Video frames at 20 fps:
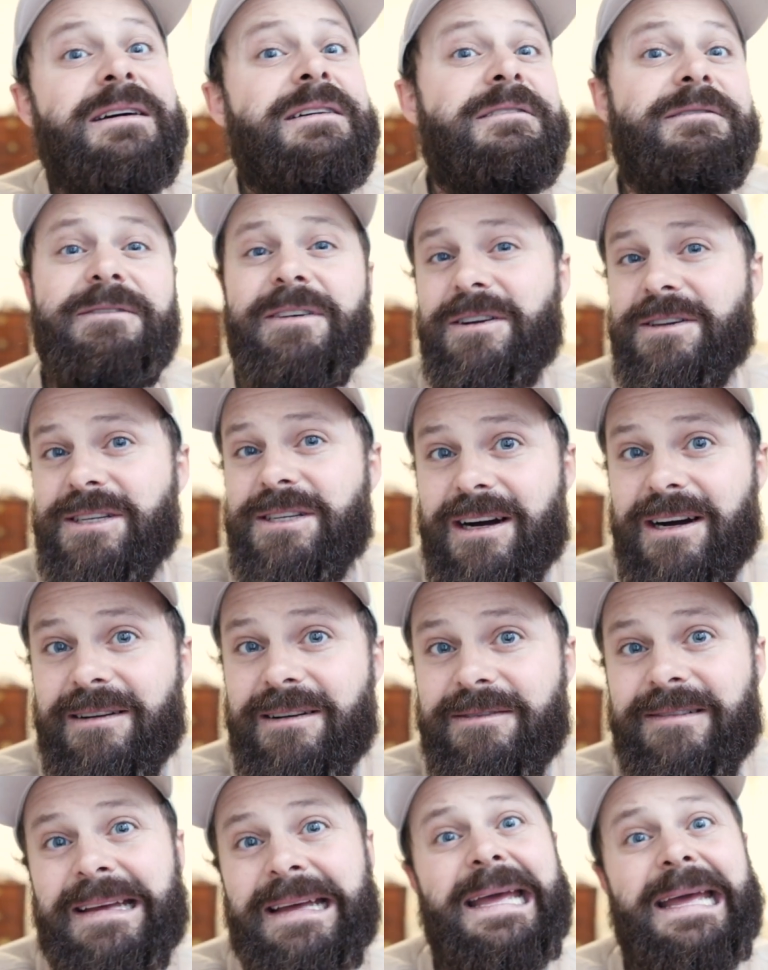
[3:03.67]
First
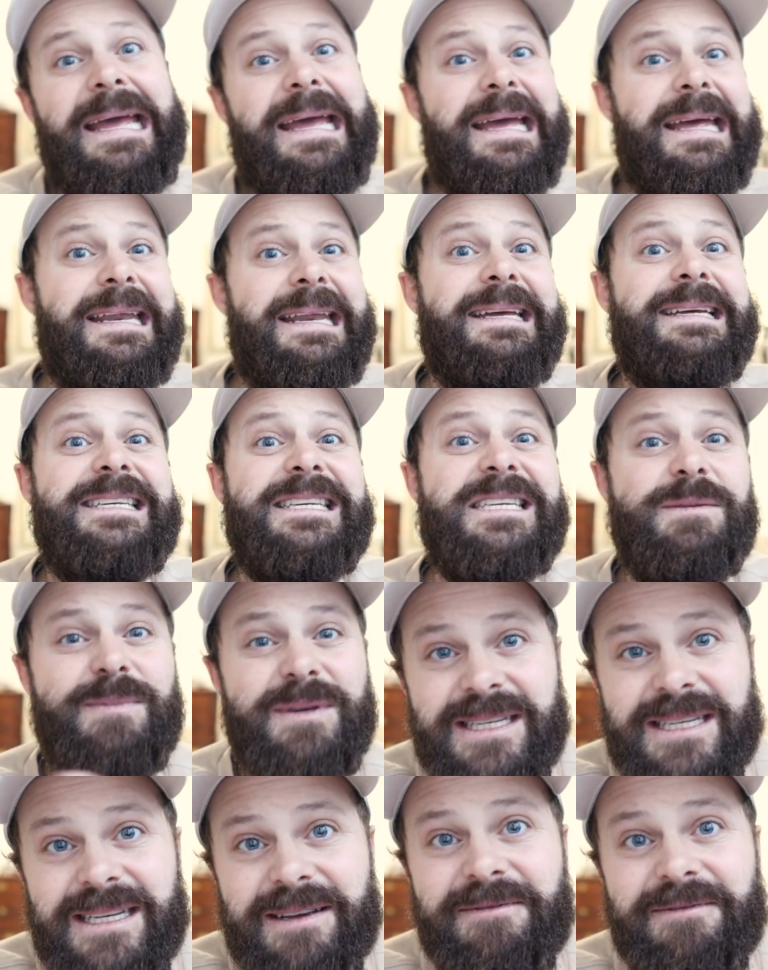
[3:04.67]
off, it is
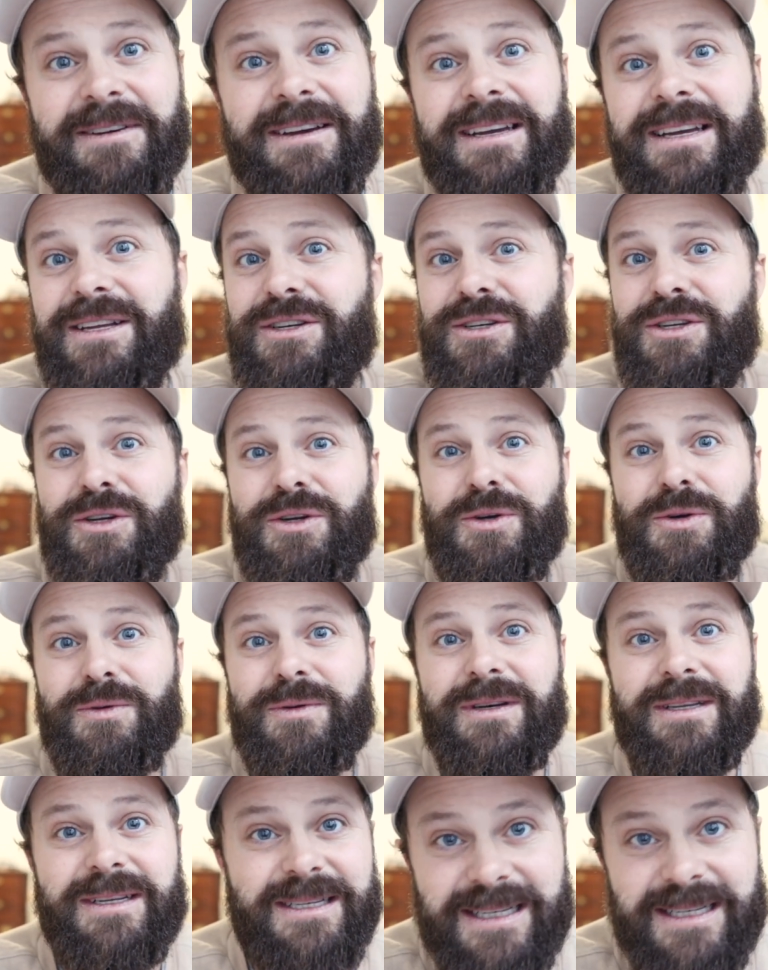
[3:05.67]
specific to
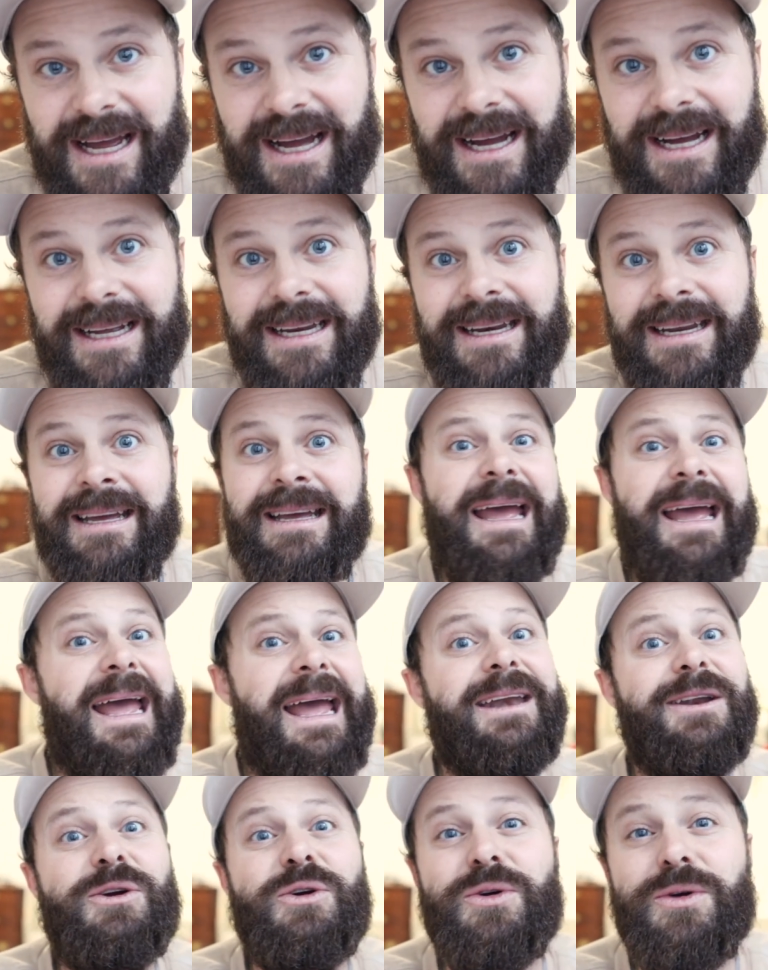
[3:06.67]
design
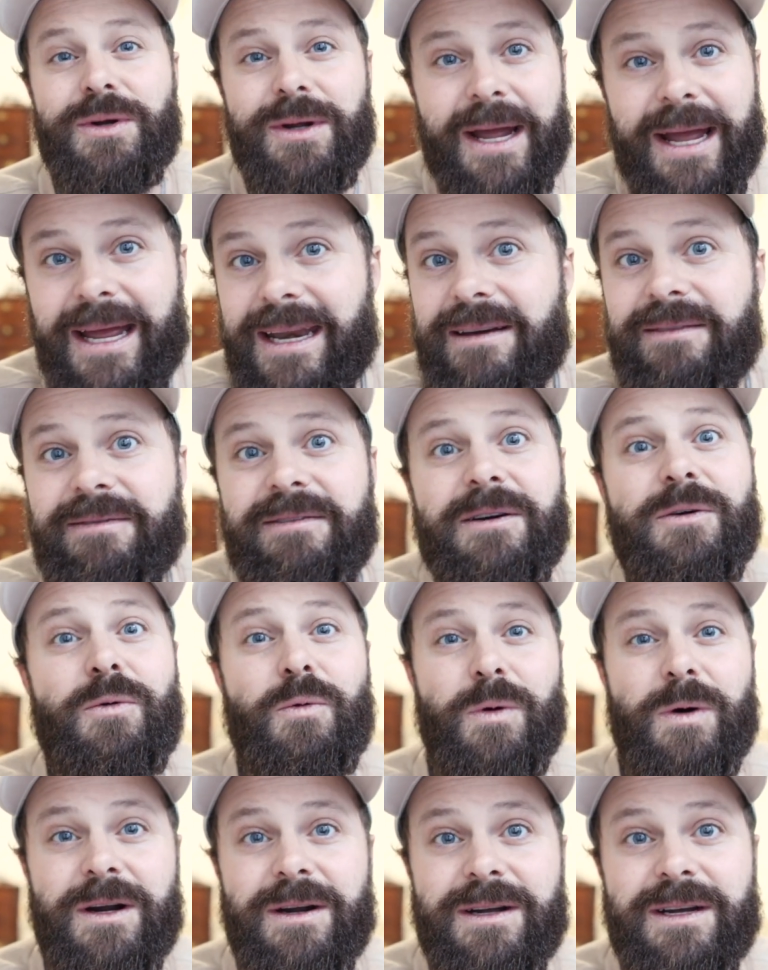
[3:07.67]
and creative
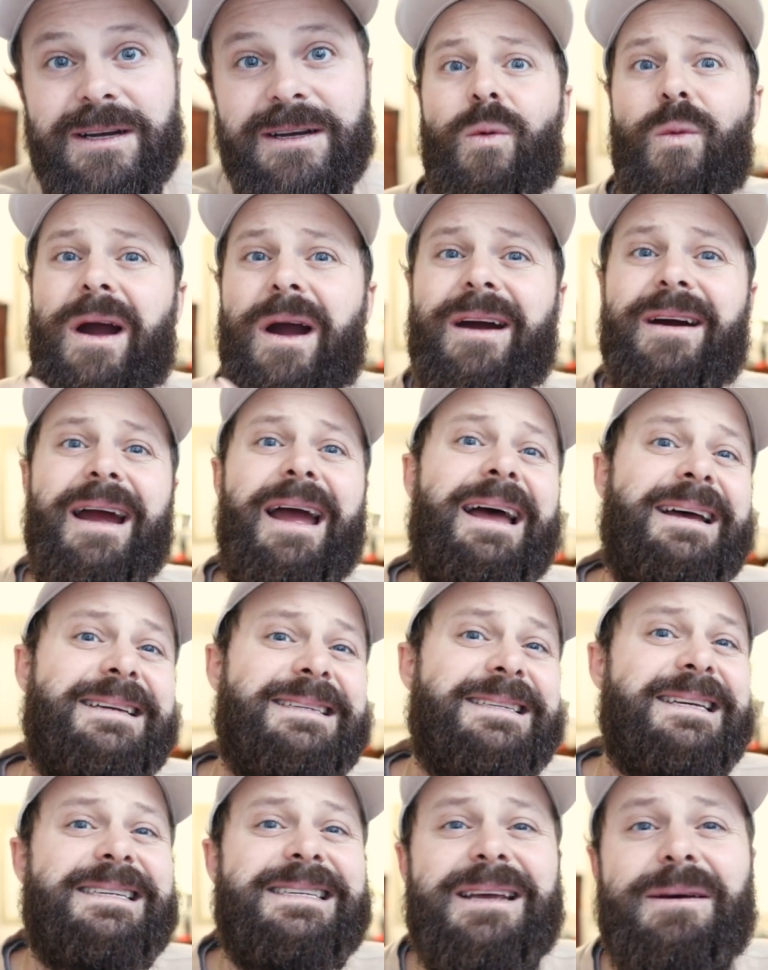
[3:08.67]
work,
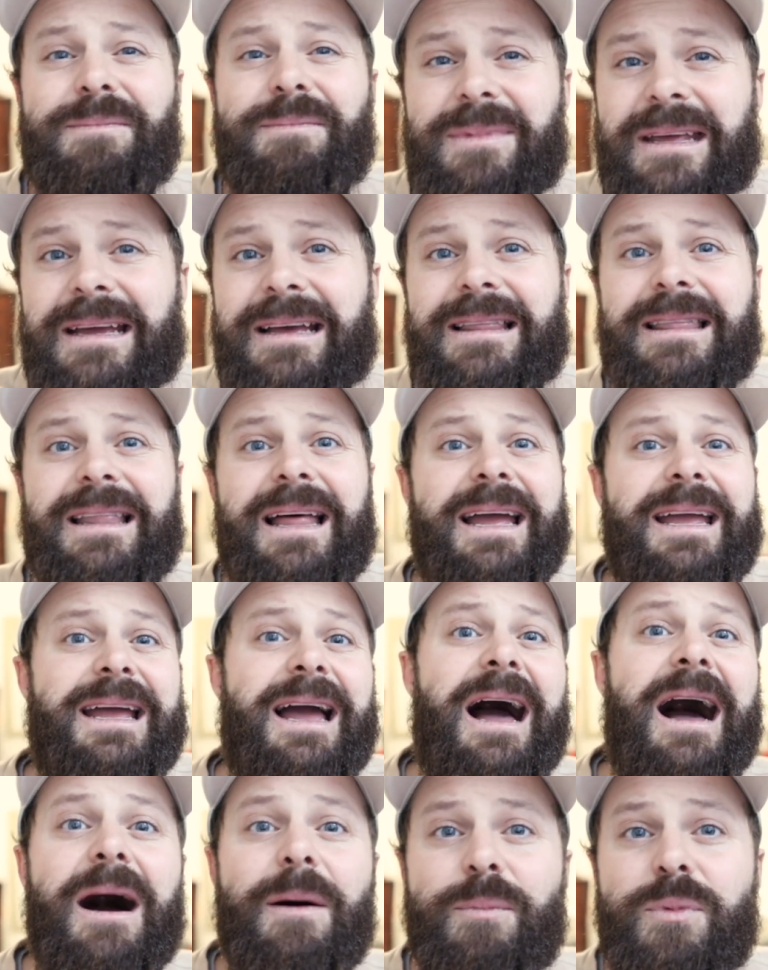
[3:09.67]
whereas something like
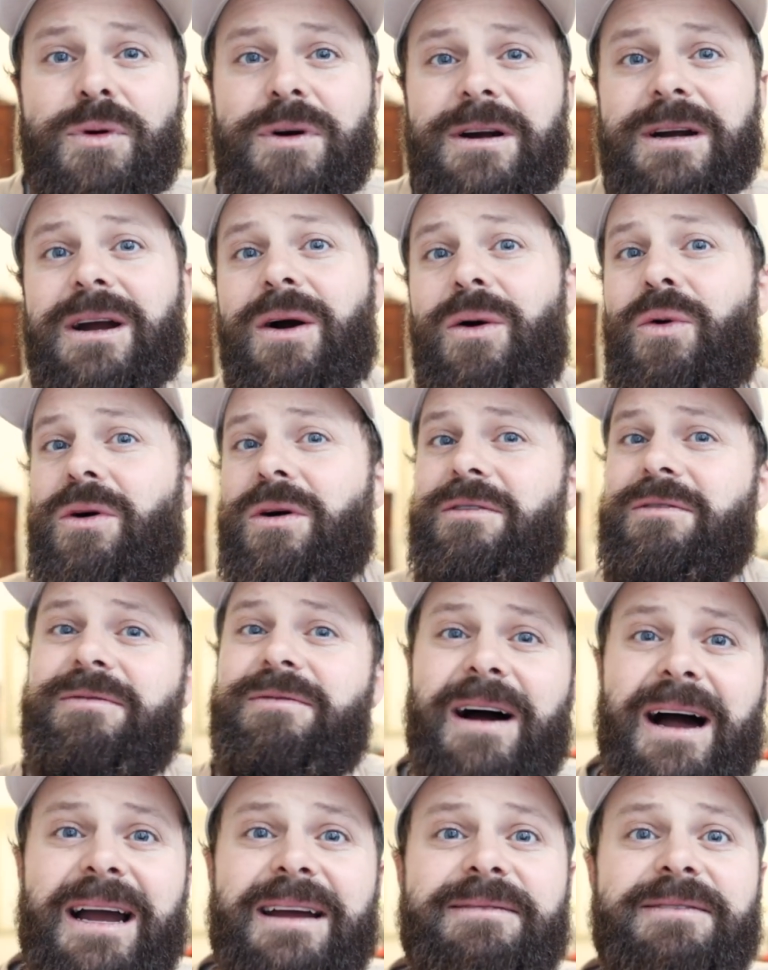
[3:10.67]
Upwork or
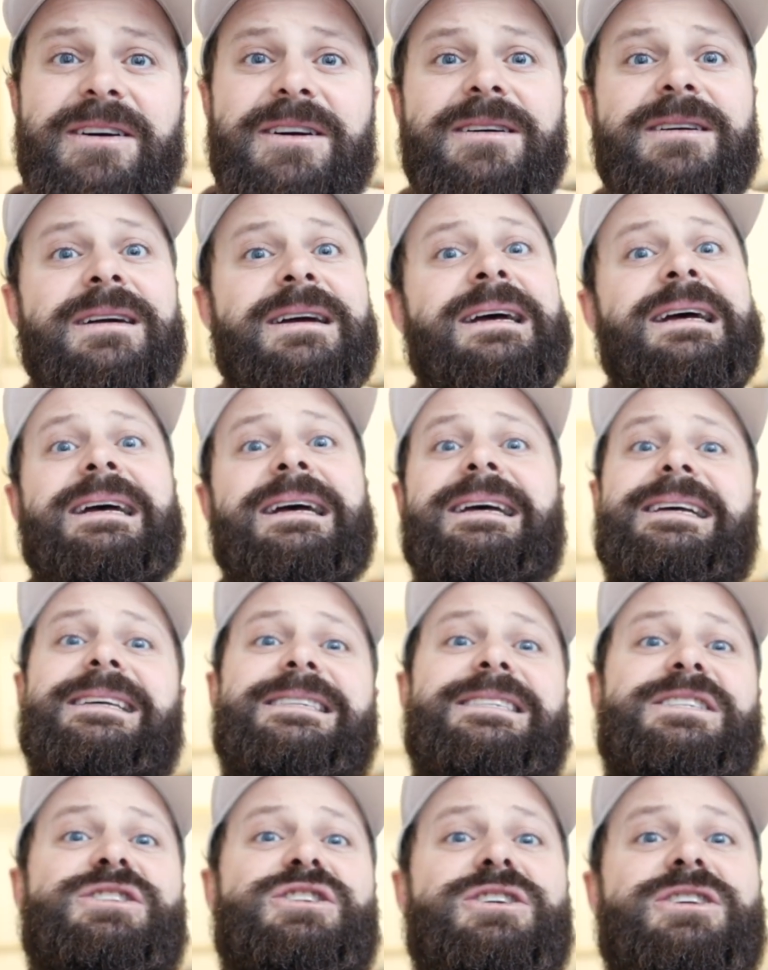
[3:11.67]
Fiverr
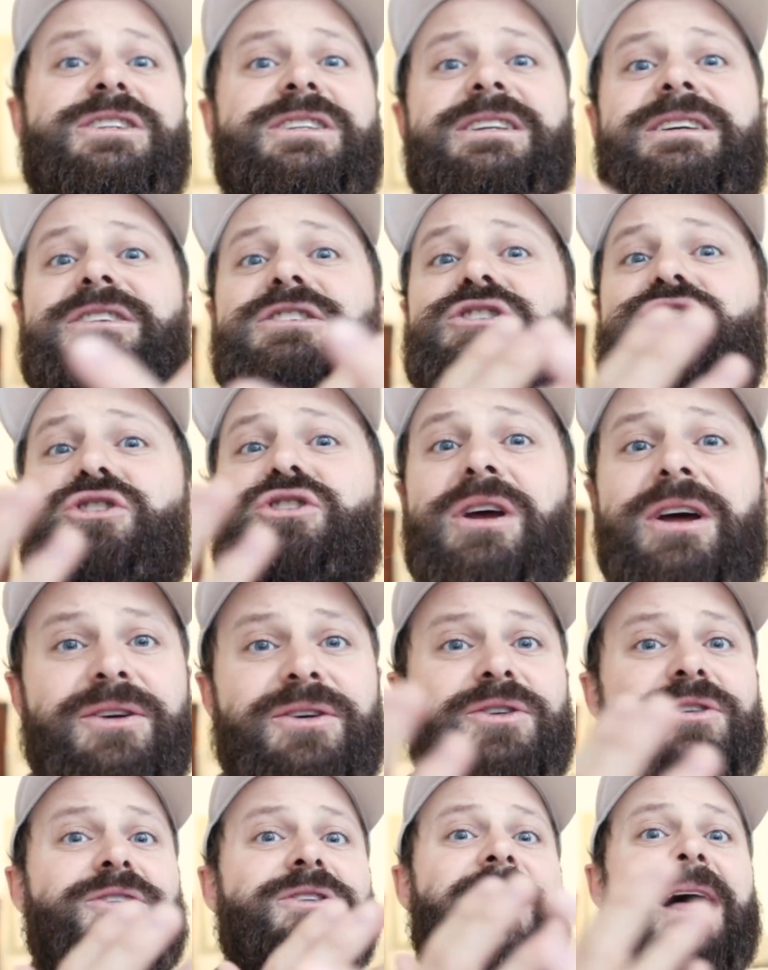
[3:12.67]
is just
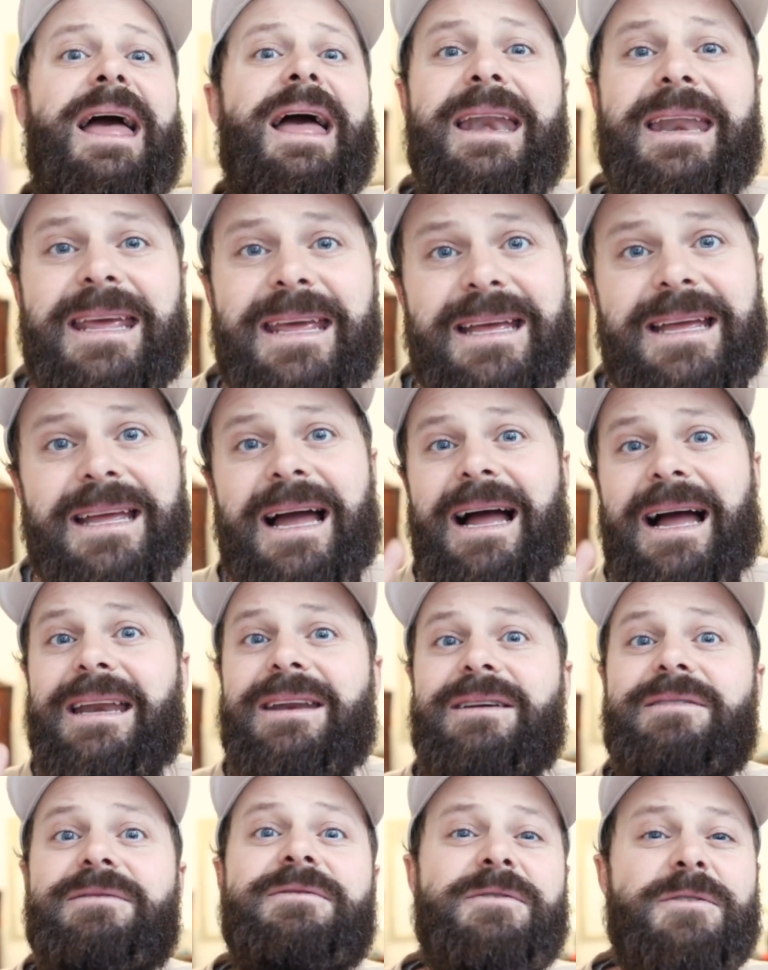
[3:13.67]
general any kind
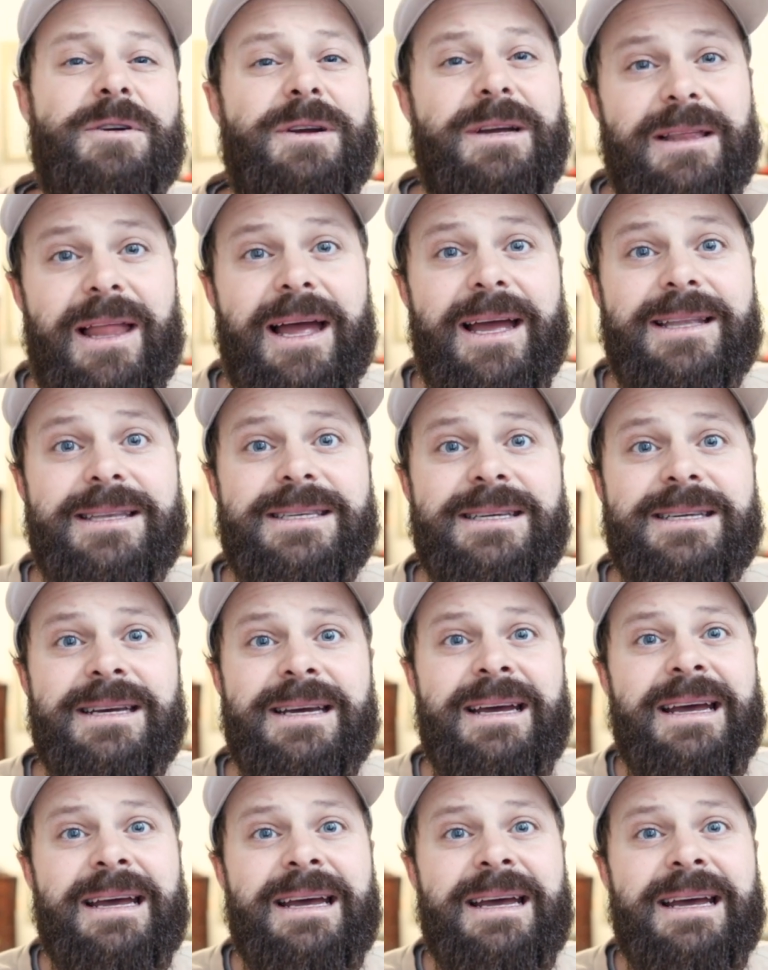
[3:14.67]
of freelance.